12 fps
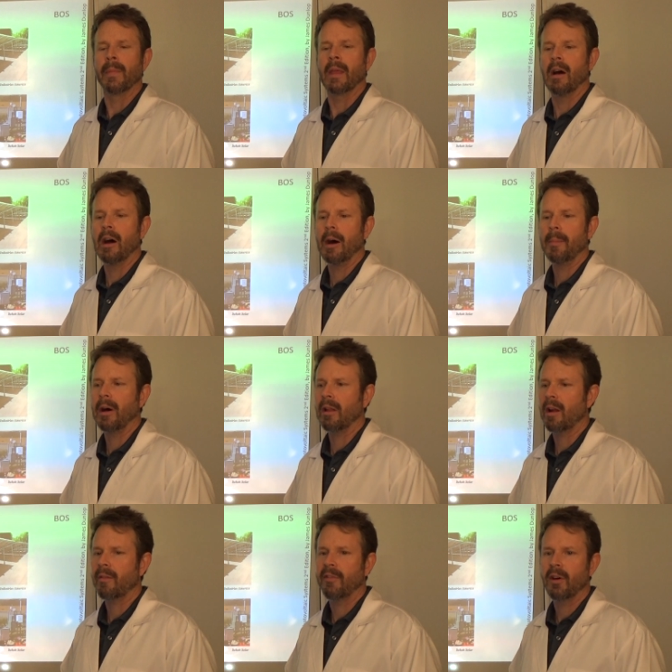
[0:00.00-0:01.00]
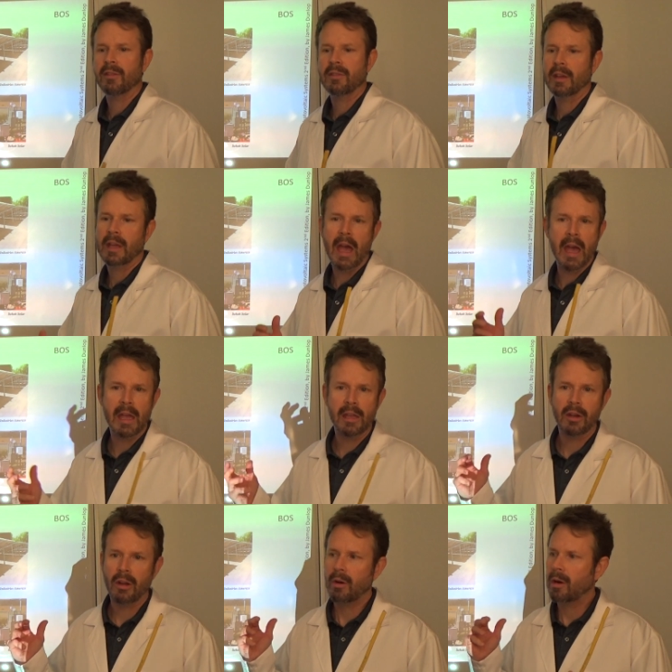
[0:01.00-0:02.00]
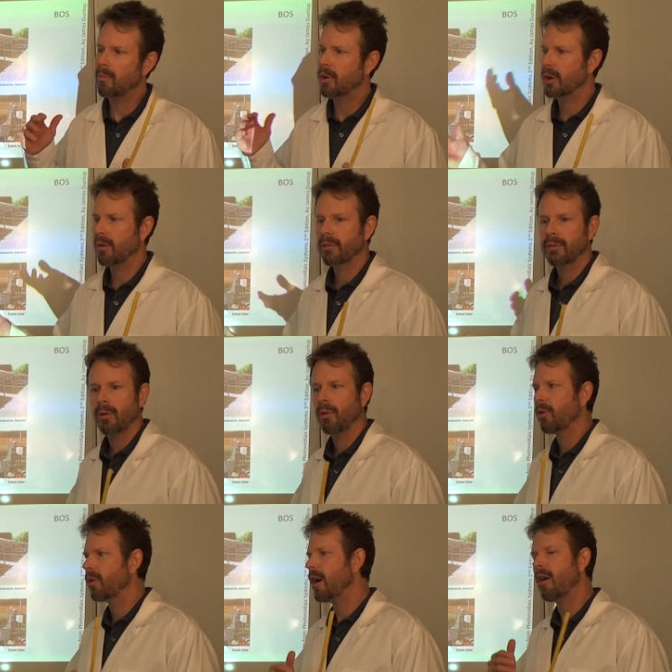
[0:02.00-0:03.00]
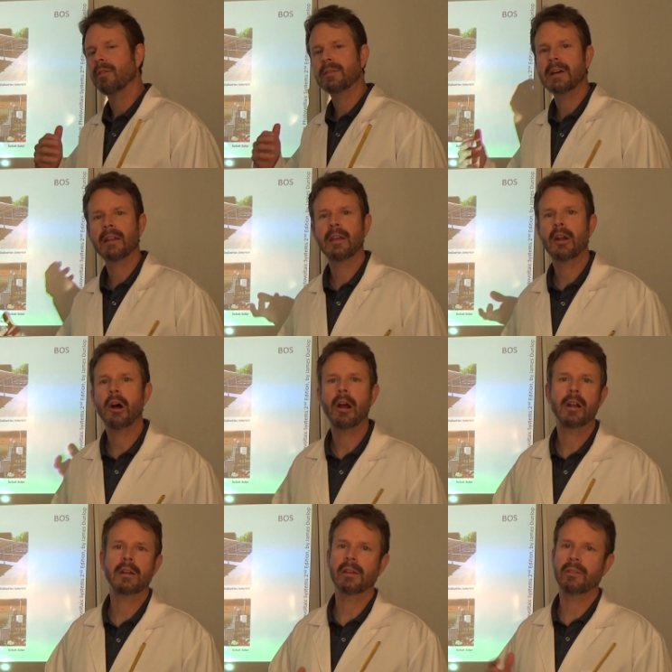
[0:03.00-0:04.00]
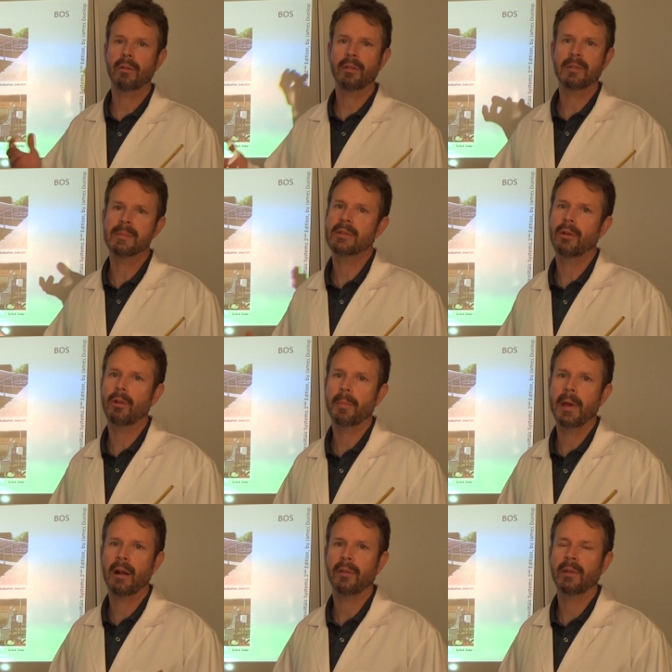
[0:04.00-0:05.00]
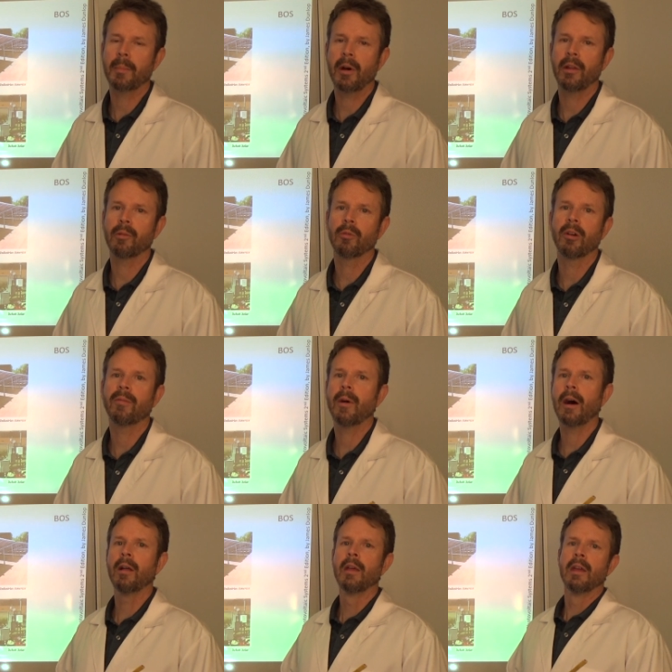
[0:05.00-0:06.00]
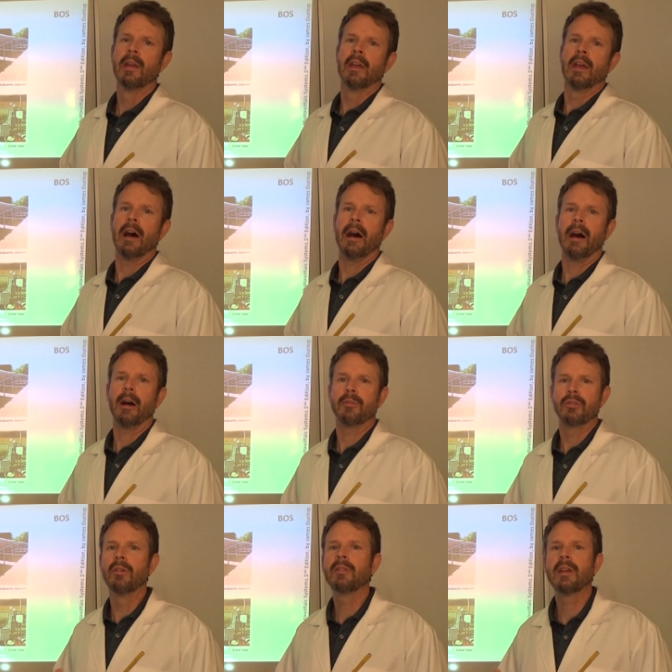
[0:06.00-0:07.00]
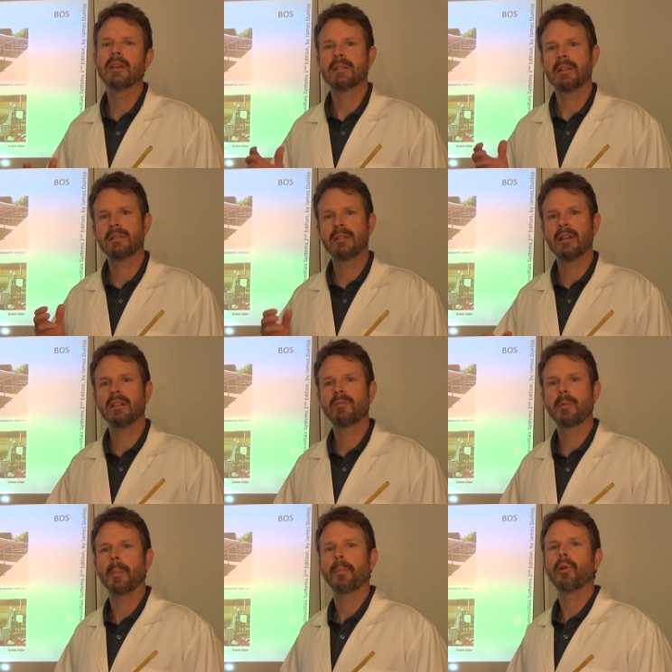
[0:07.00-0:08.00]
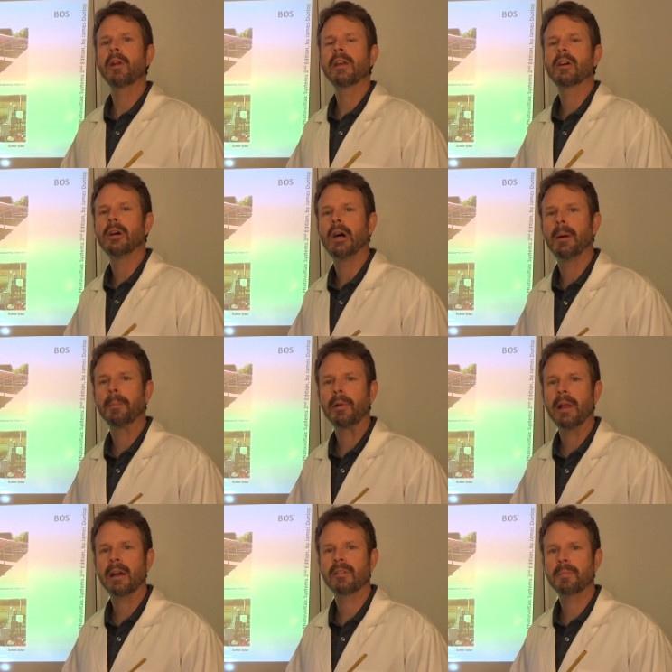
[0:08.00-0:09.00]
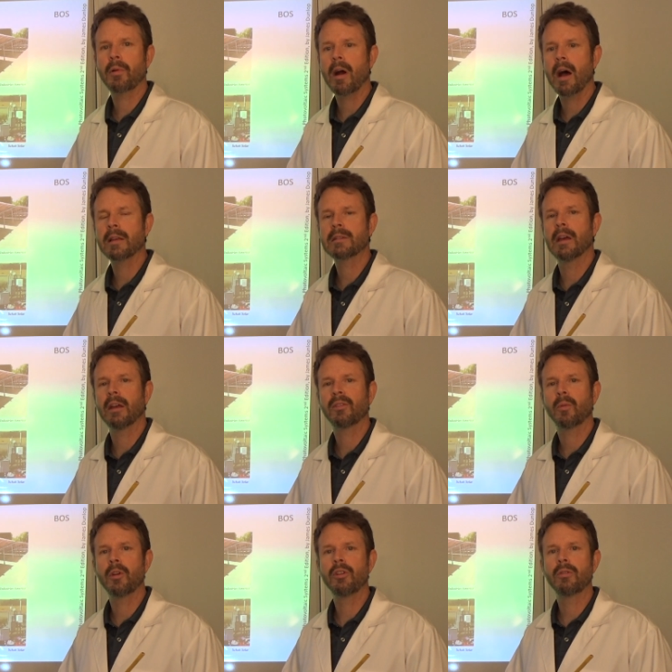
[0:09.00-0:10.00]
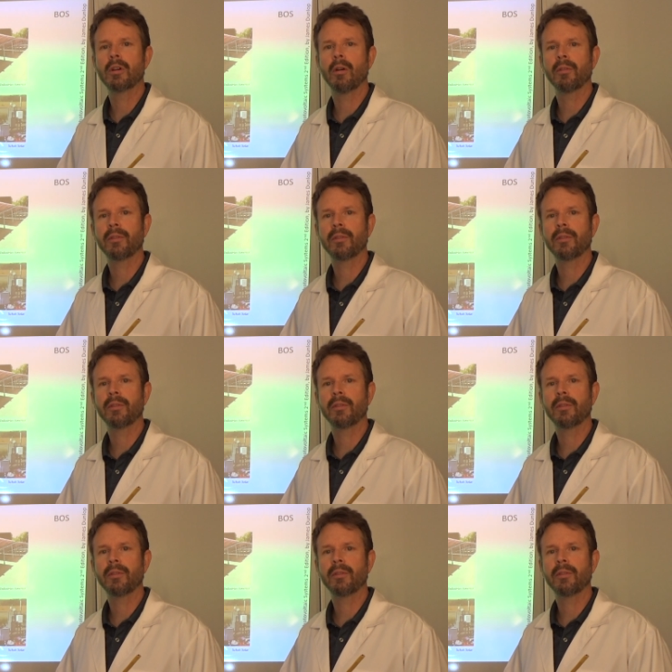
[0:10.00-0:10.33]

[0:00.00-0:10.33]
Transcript: um, a lot of folks think, hey, you know, I want to go solar. Oh, it's not that hard. I just throw some solar panels up on the roof. Well, uh, truth is, it's it's a pretty complex process when you go